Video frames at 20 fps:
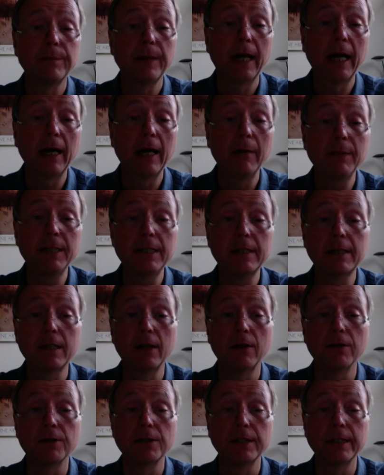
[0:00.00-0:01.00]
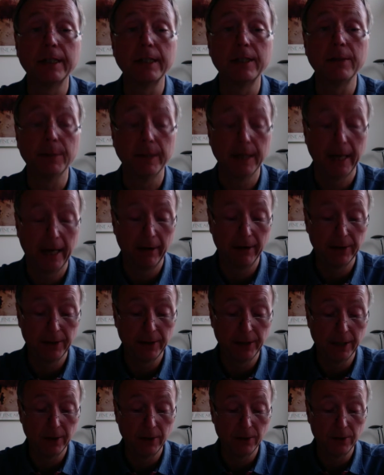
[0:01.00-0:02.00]
How many slots need to be there in the
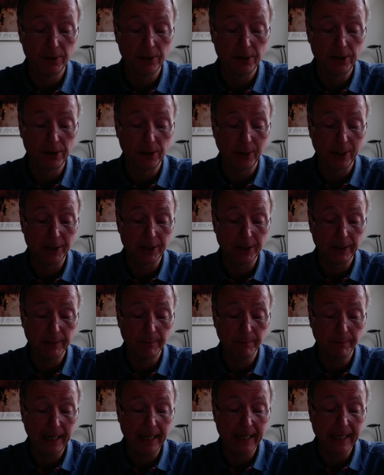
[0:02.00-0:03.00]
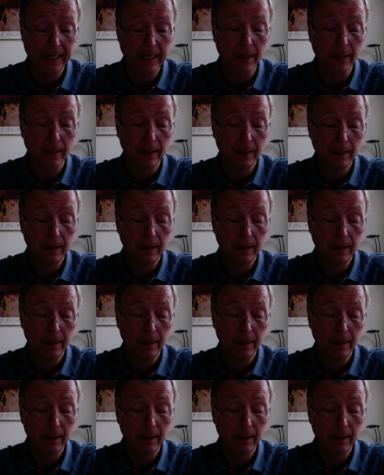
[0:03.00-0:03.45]
nodes to actually make